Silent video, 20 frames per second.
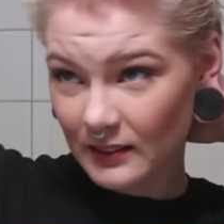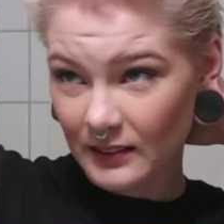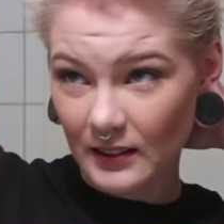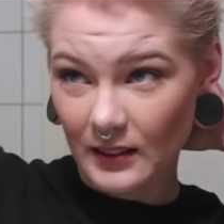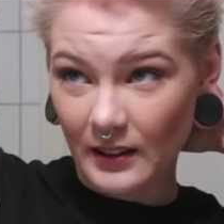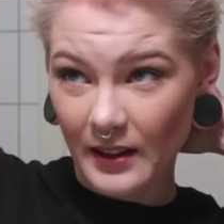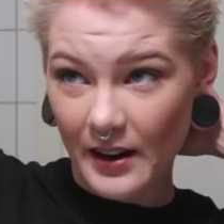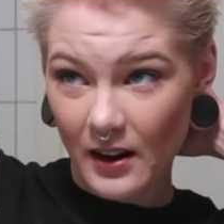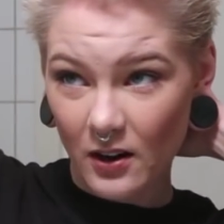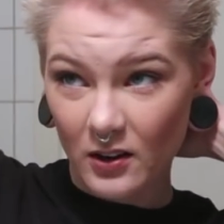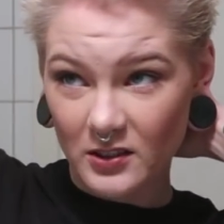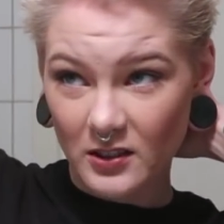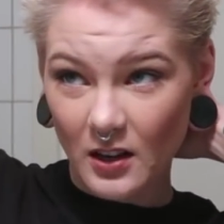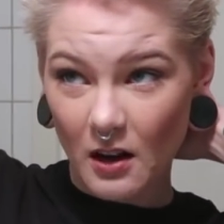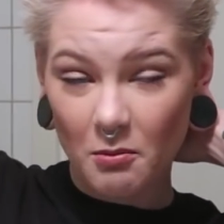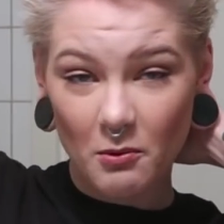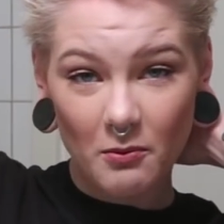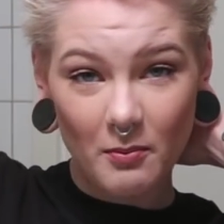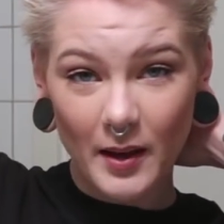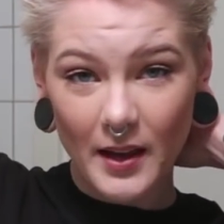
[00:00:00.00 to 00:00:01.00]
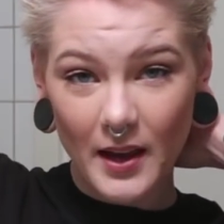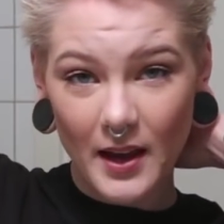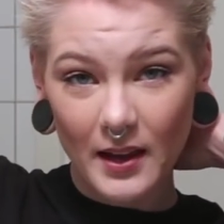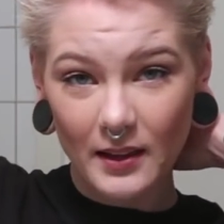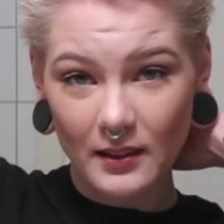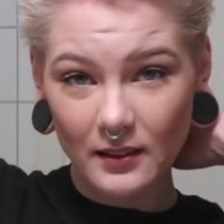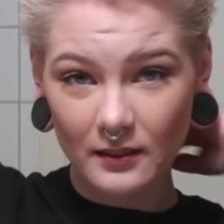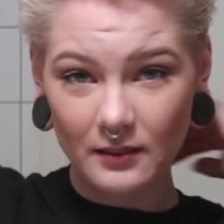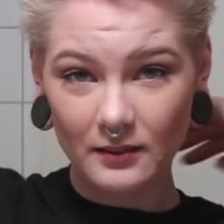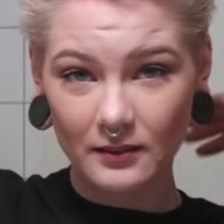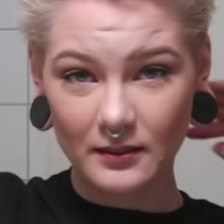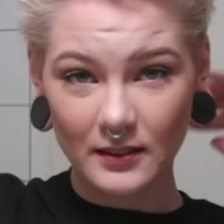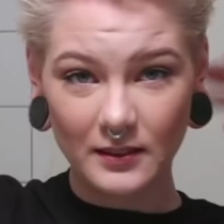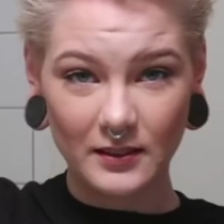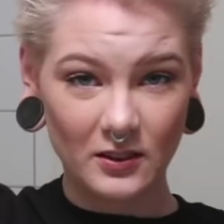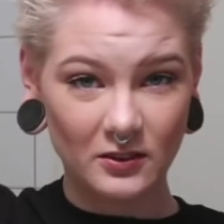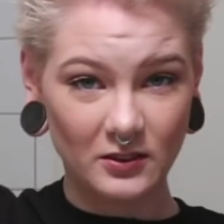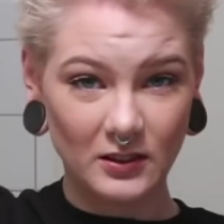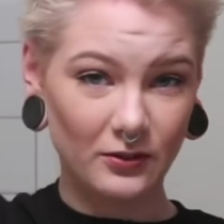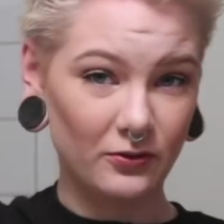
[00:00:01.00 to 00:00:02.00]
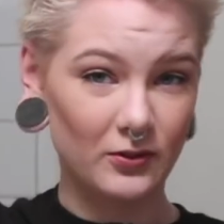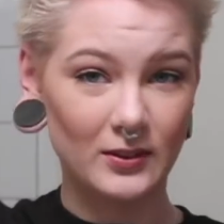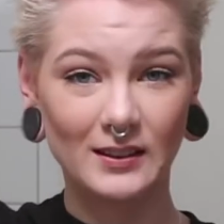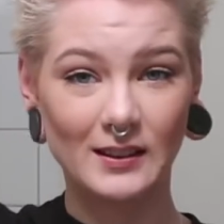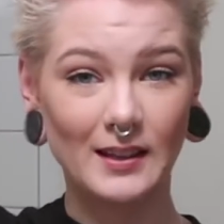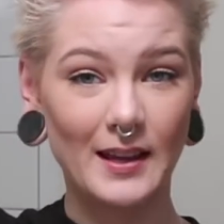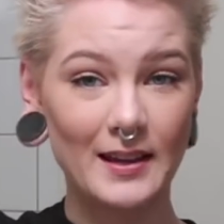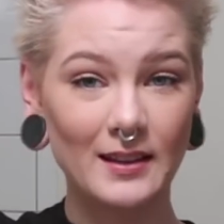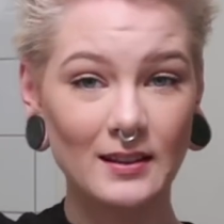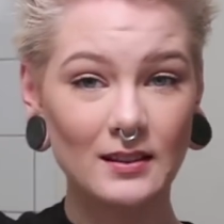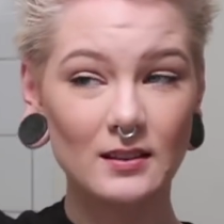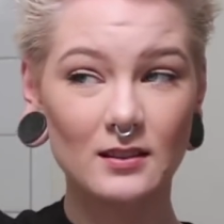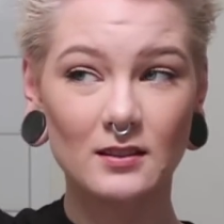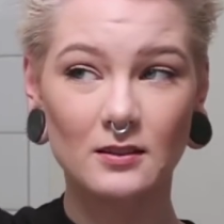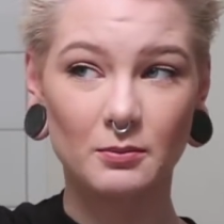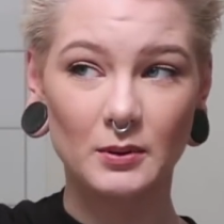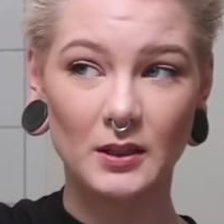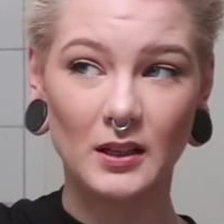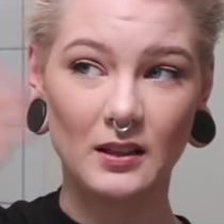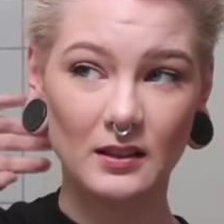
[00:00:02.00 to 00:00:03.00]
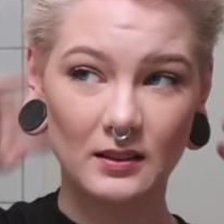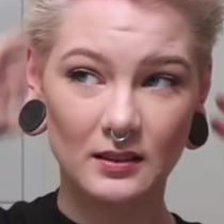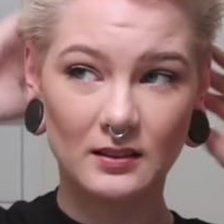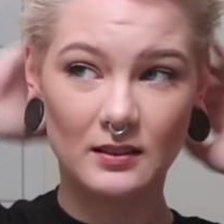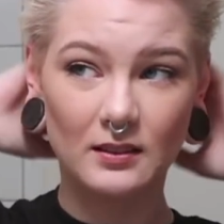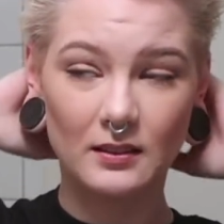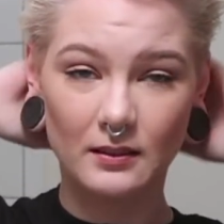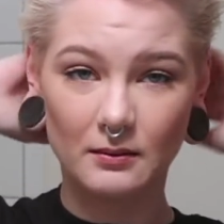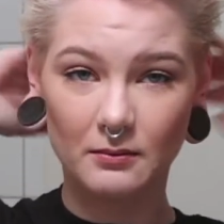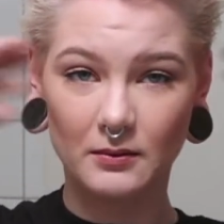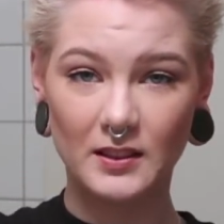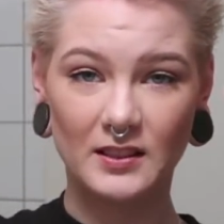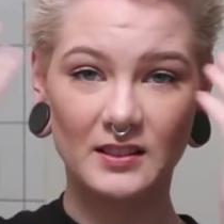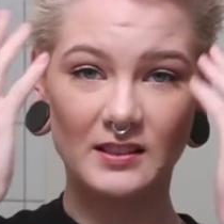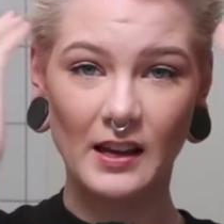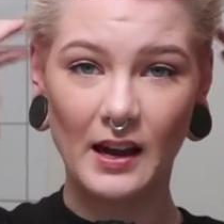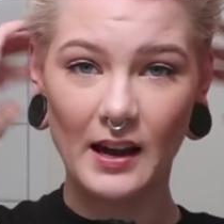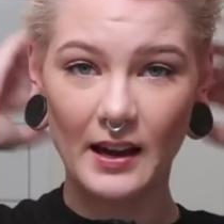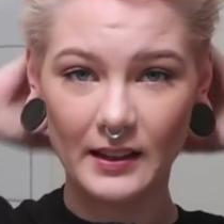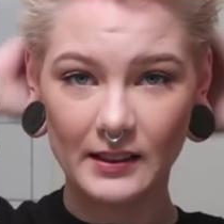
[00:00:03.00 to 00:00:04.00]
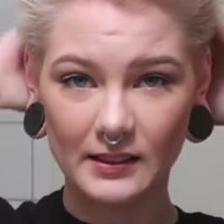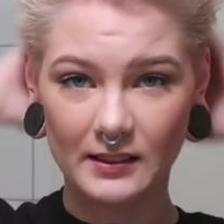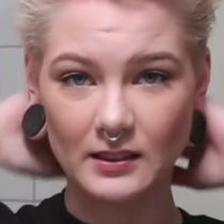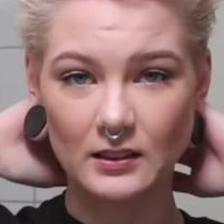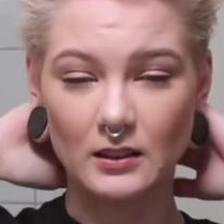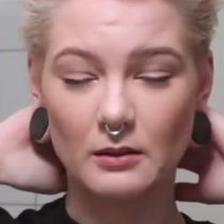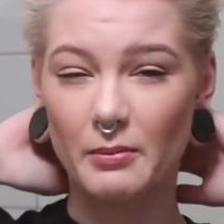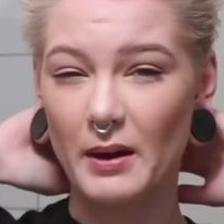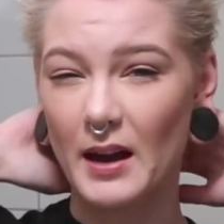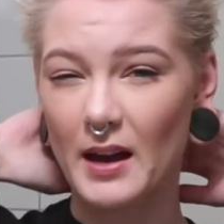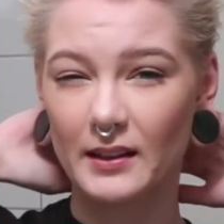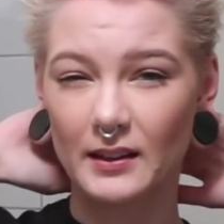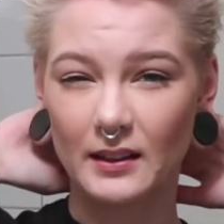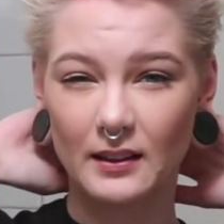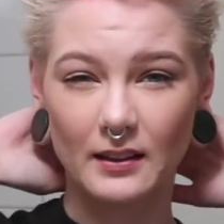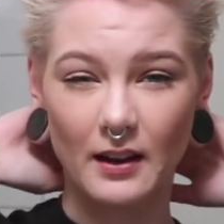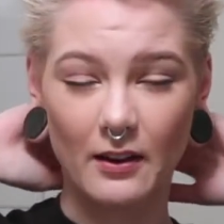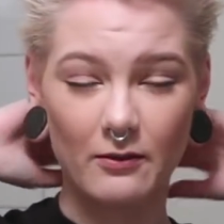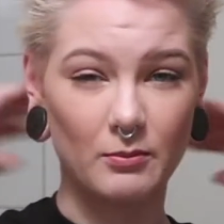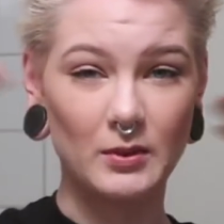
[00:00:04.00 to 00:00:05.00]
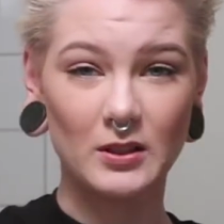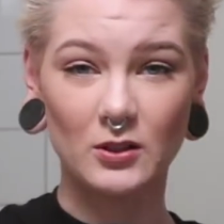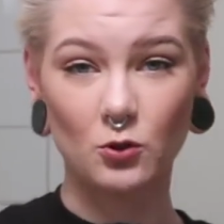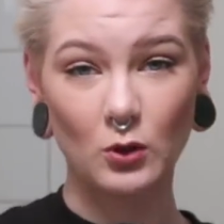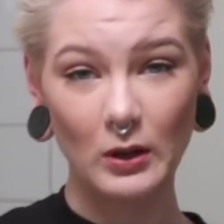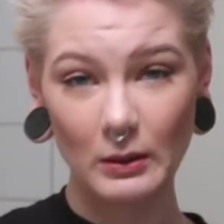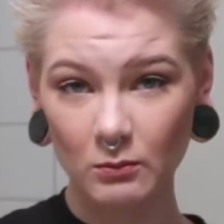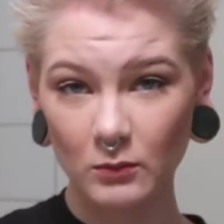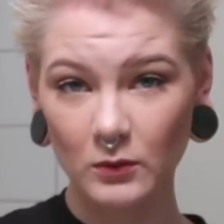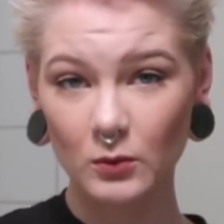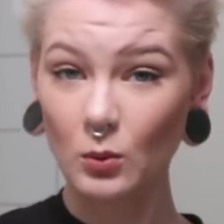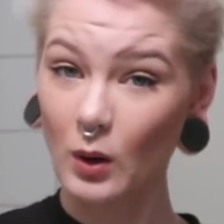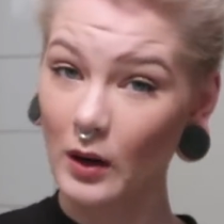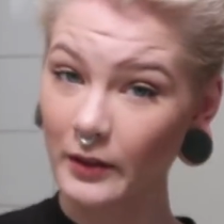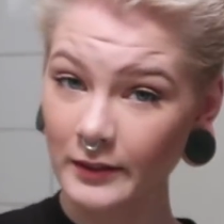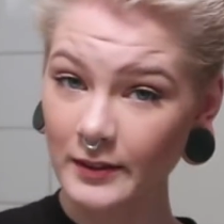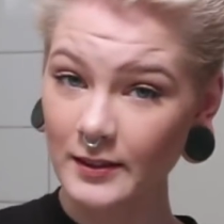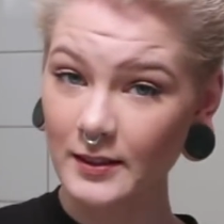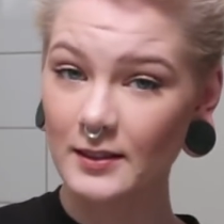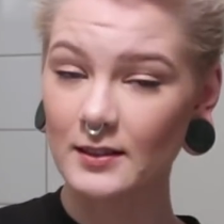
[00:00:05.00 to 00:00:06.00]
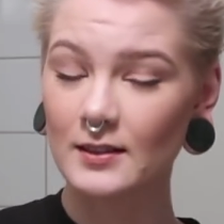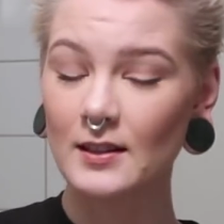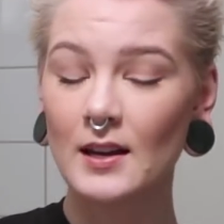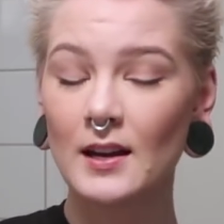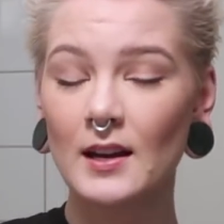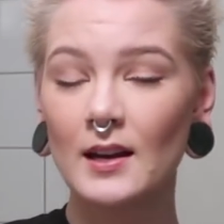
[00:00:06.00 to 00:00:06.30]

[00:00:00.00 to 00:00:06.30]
the hair on top of my head, they're different lengths, because the sides and the back have been trimmed once,